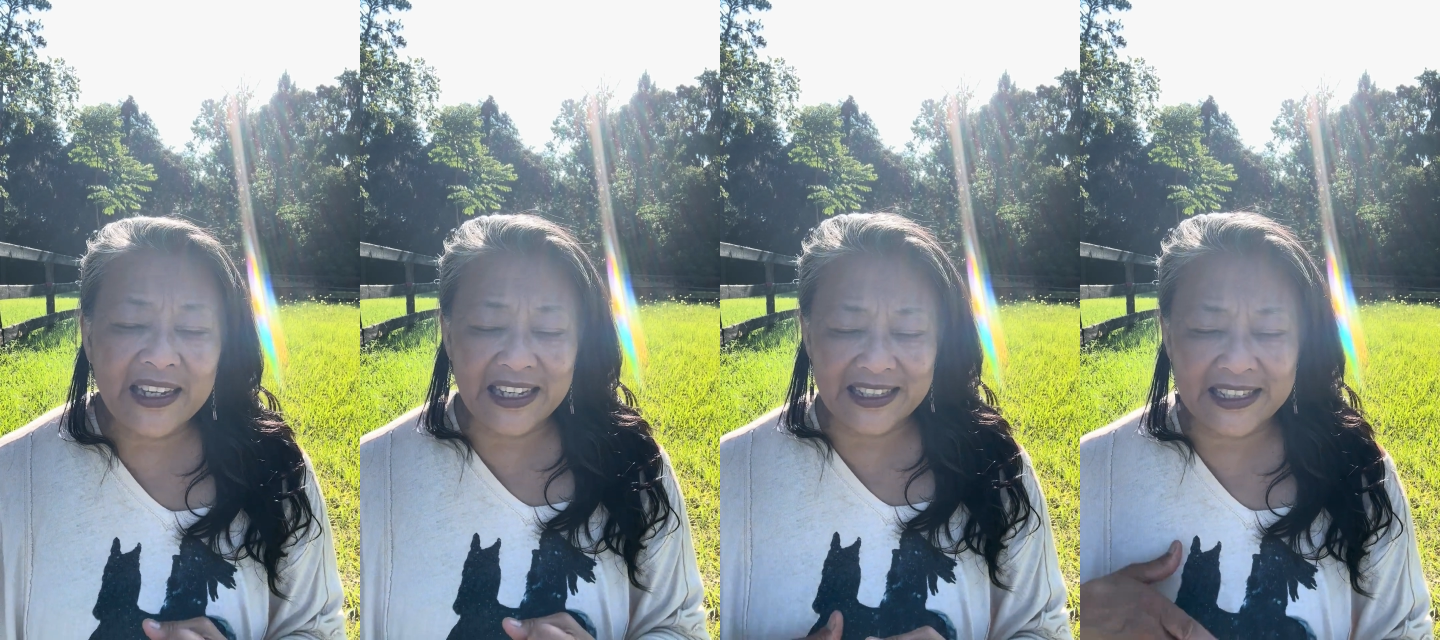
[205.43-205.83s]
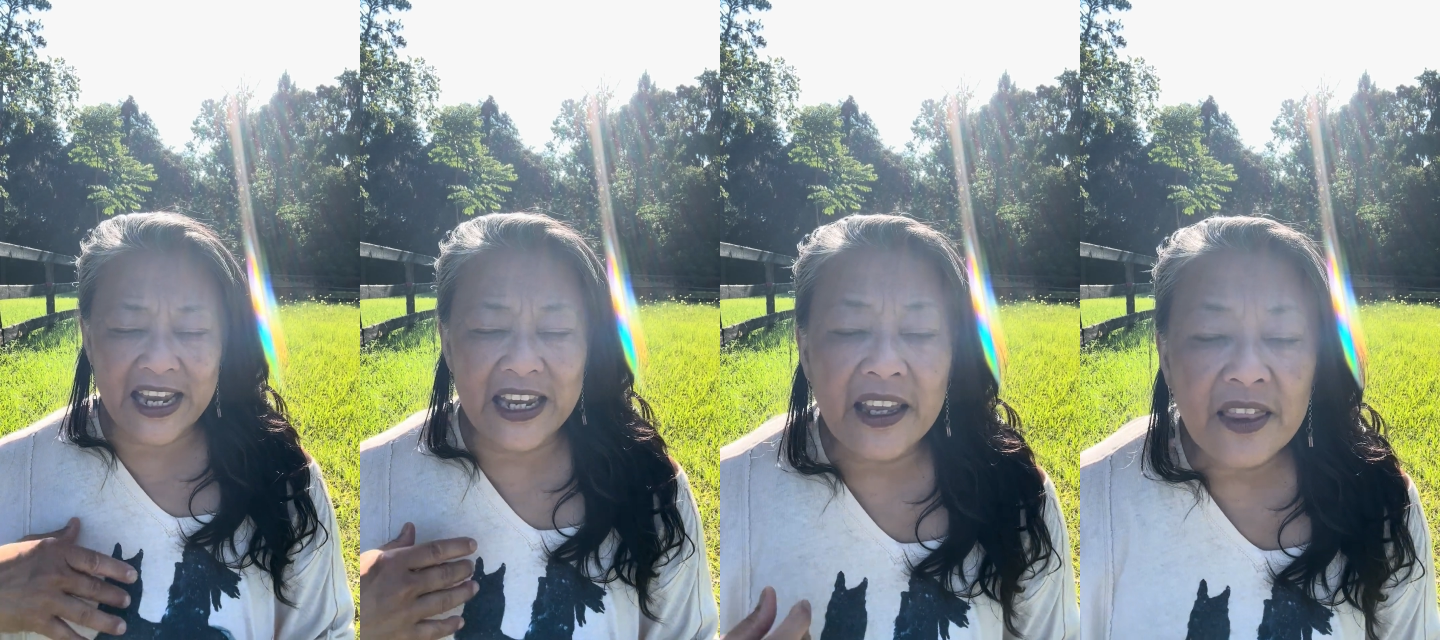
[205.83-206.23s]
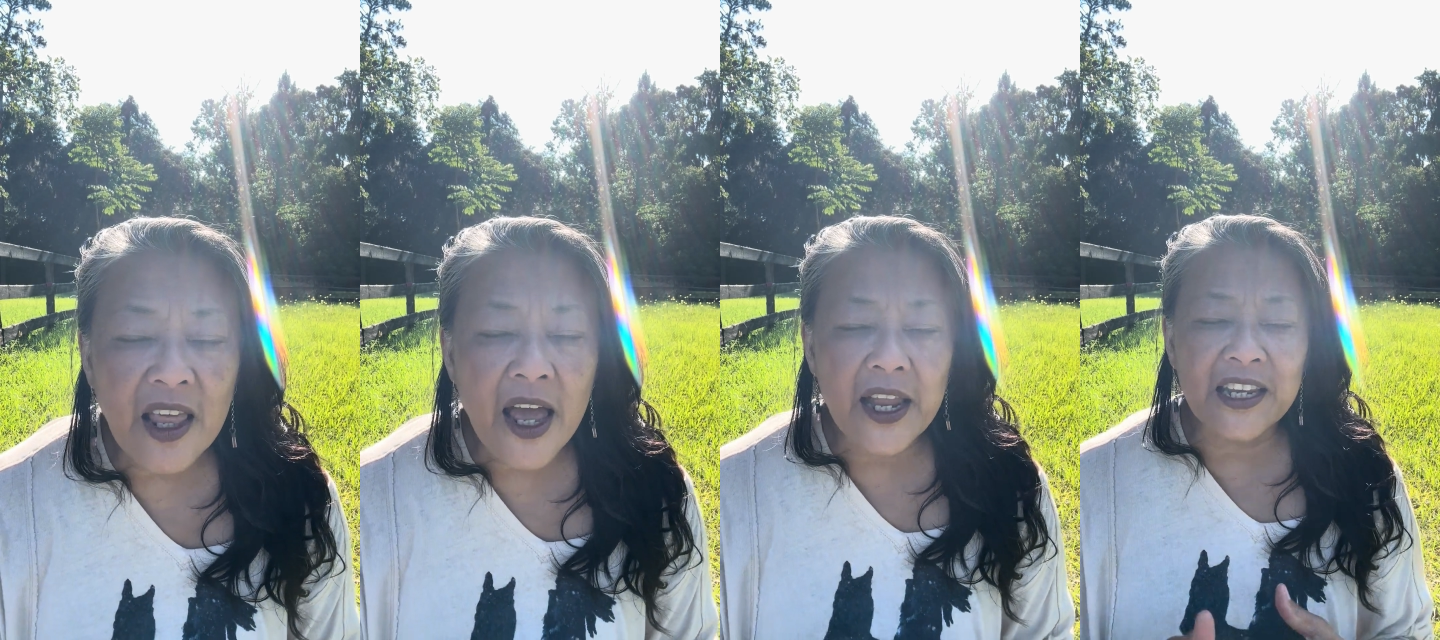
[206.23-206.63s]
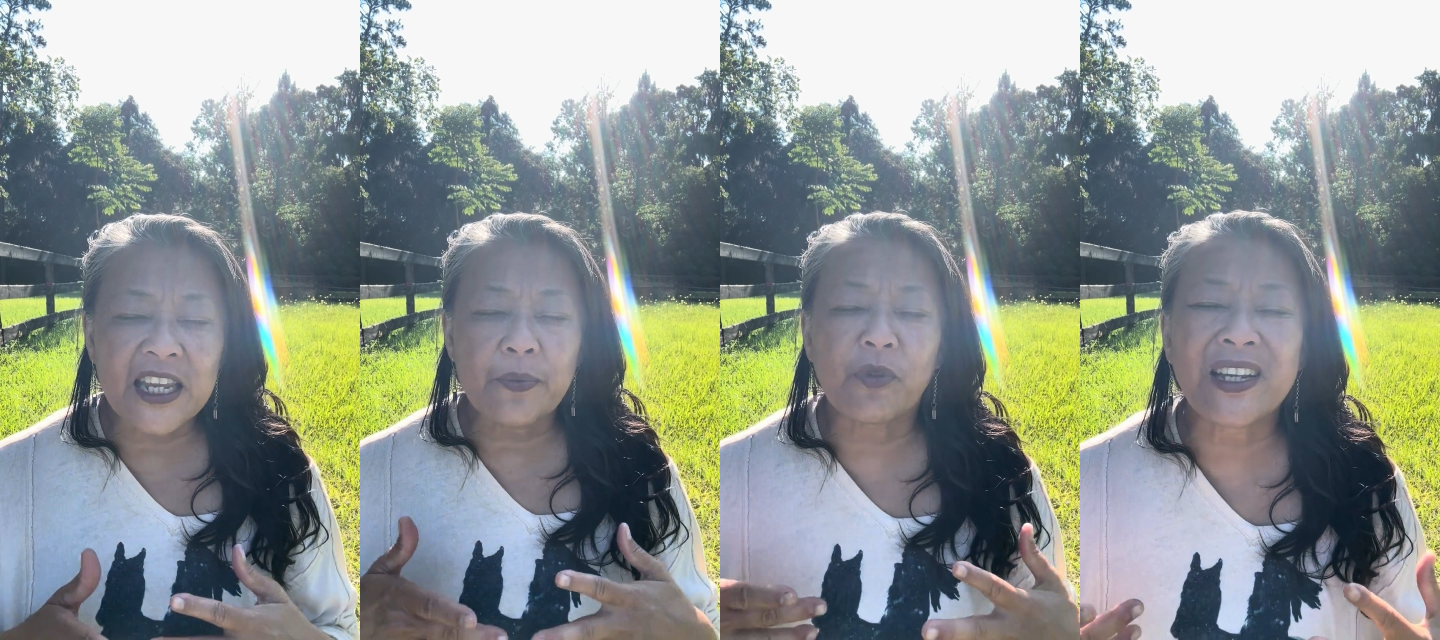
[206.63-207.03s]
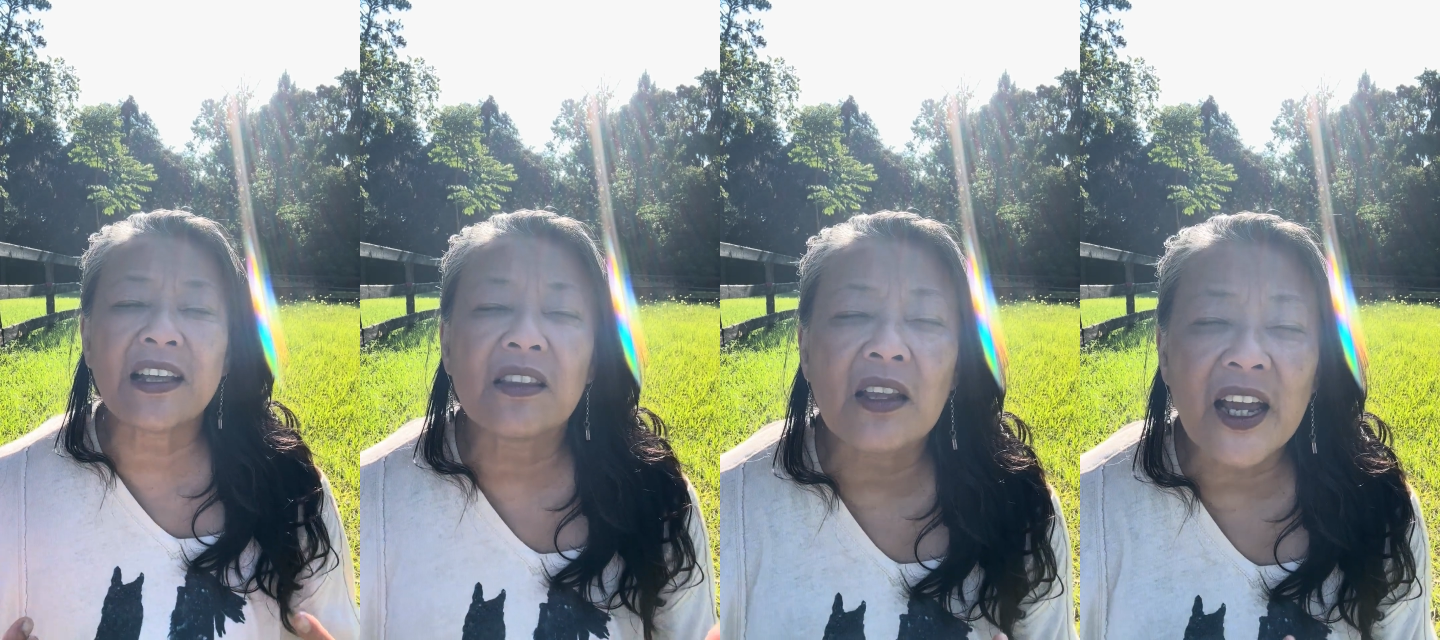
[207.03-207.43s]
and stay in that and keep
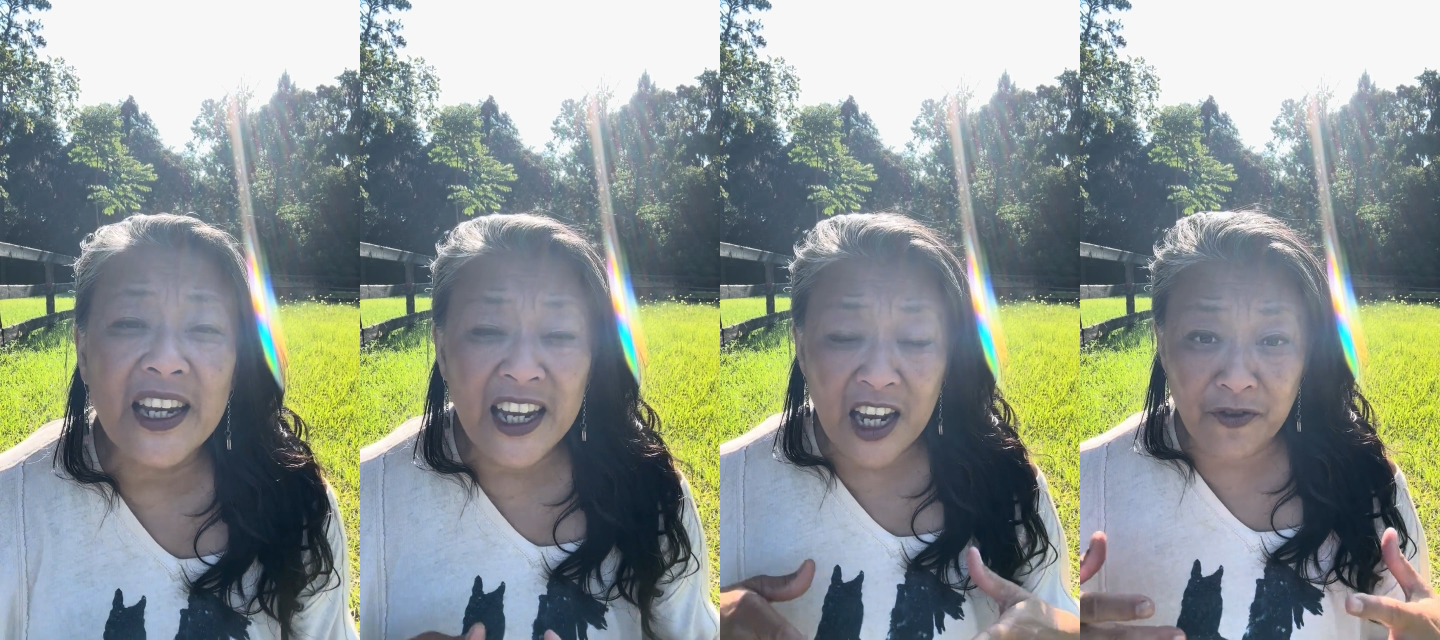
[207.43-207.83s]
realigning